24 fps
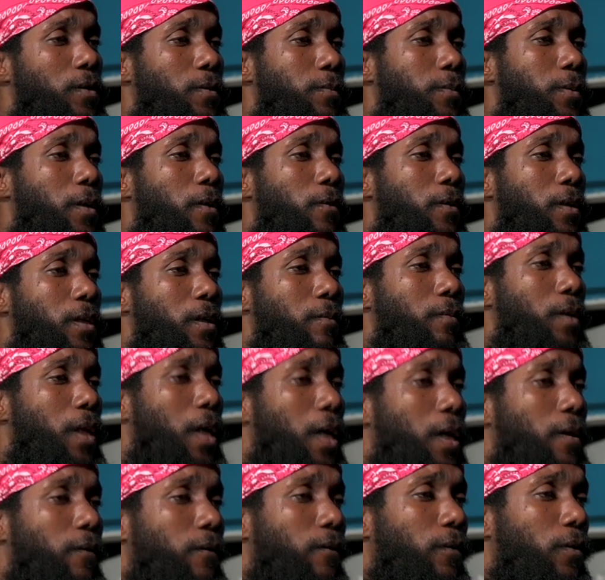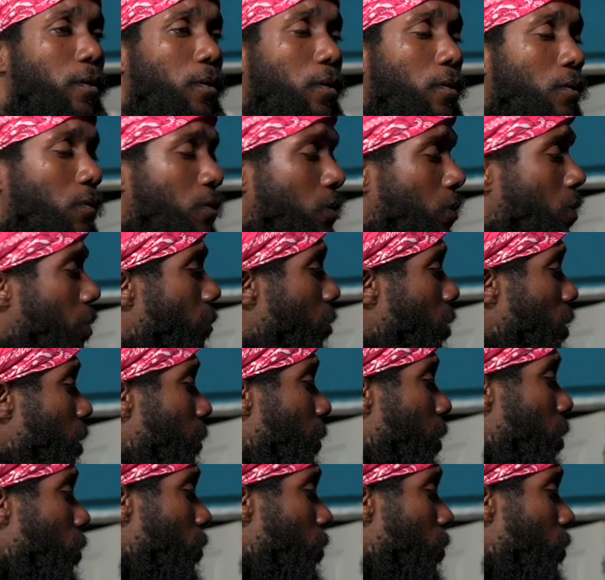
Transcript: sparing them life. I'm gonna come out of my